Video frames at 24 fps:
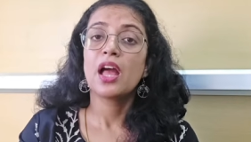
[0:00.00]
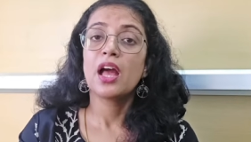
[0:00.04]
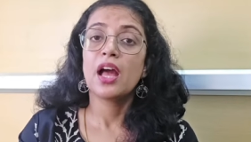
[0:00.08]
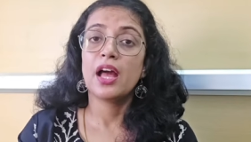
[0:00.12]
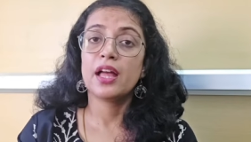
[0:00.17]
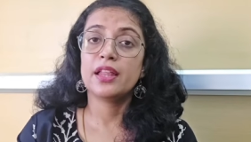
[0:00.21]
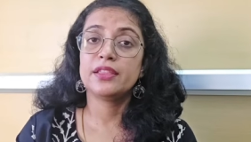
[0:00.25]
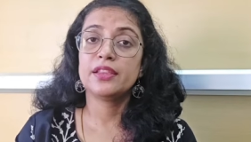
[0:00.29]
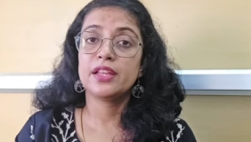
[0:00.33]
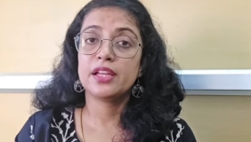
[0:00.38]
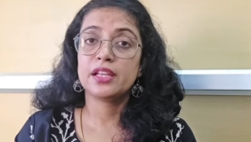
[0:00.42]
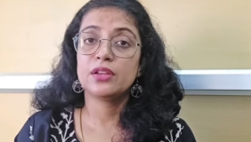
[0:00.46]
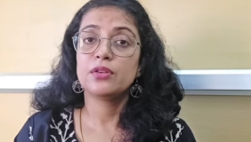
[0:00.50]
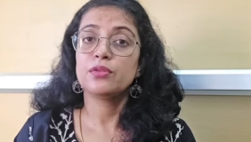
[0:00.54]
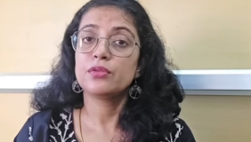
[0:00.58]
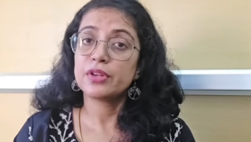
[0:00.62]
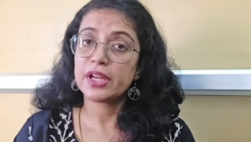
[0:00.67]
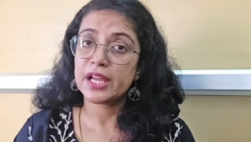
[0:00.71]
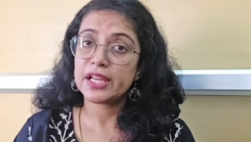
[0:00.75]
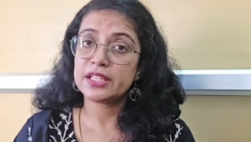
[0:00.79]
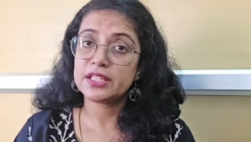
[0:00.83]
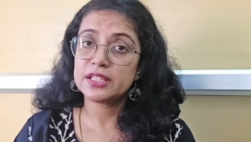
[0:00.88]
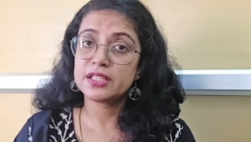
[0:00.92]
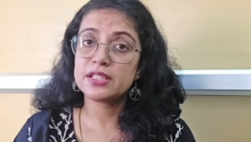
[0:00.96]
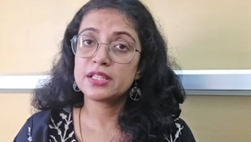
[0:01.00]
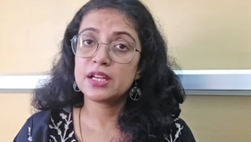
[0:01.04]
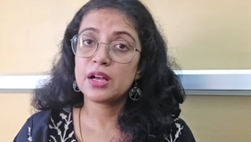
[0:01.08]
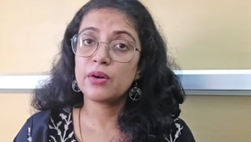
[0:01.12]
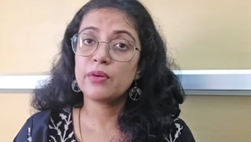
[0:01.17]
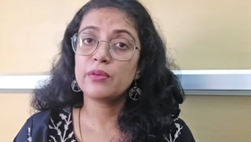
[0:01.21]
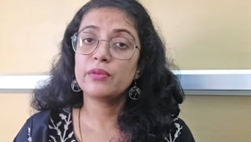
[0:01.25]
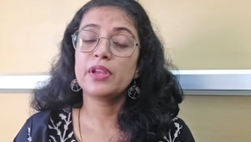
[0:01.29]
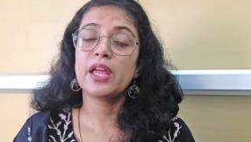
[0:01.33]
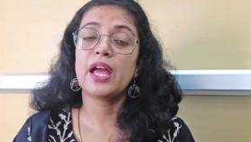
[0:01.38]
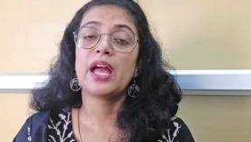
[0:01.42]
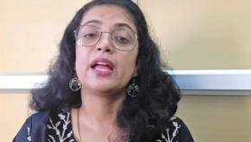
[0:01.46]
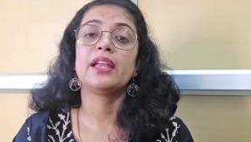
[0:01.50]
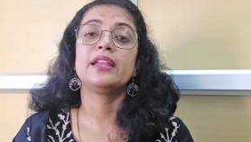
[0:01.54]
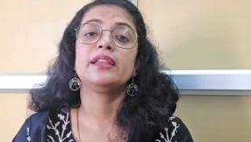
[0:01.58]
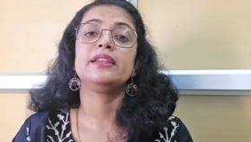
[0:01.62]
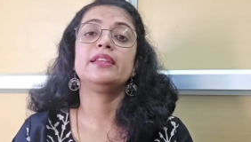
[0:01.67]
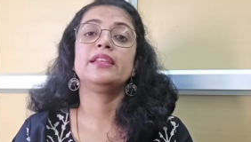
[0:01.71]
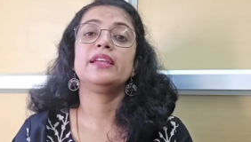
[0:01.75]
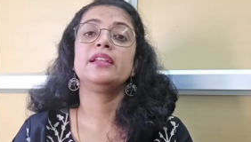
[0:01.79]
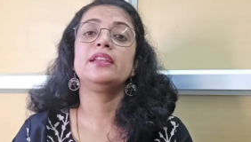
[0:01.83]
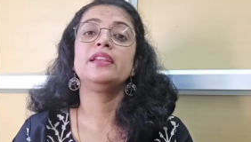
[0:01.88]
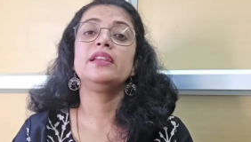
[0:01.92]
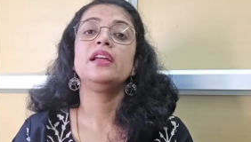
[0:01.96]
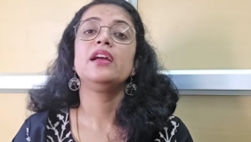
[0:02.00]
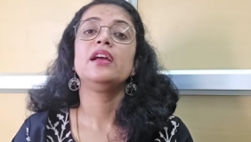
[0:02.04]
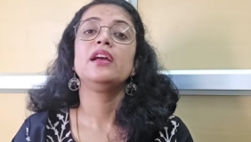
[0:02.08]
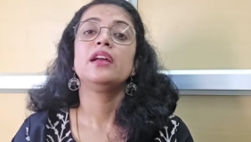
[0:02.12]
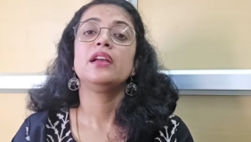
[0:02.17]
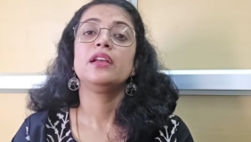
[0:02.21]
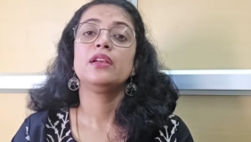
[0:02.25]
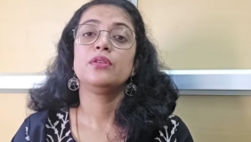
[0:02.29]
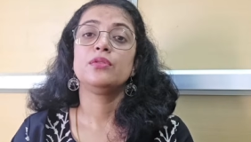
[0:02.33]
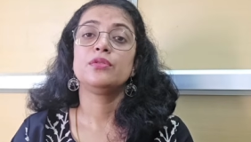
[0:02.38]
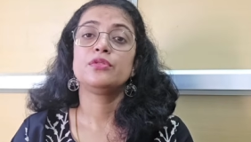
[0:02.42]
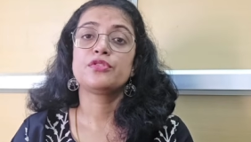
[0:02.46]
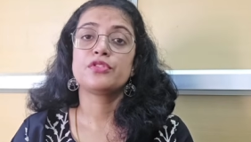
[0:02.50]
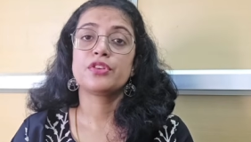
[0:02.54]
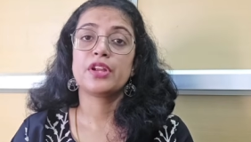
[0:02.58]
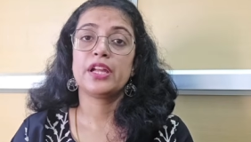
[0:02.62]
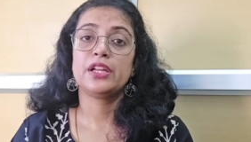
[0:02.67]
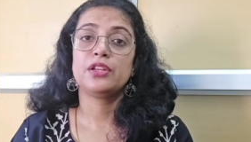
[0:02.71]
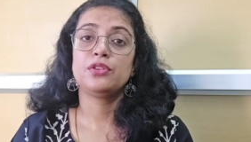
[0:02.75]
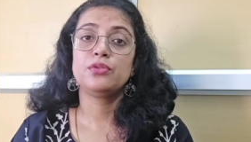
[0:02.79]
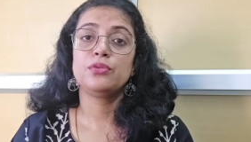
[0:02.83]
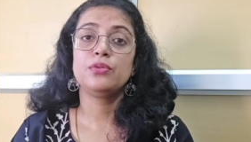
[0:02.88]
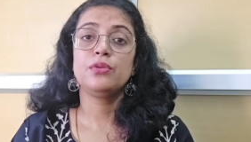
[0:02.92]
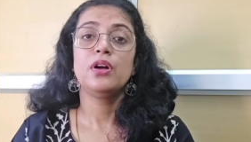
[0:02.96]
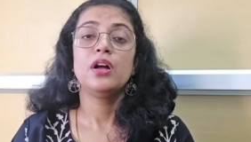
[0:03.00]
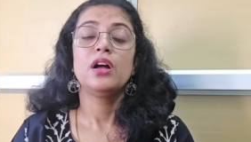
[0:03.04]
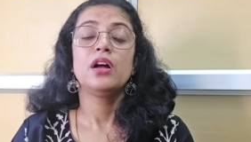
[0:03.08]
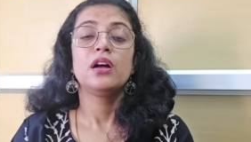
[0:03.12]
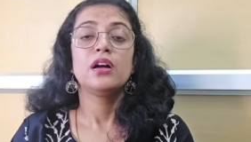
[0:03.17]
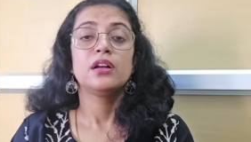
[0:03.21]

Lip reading: and then you write it down, and then you try to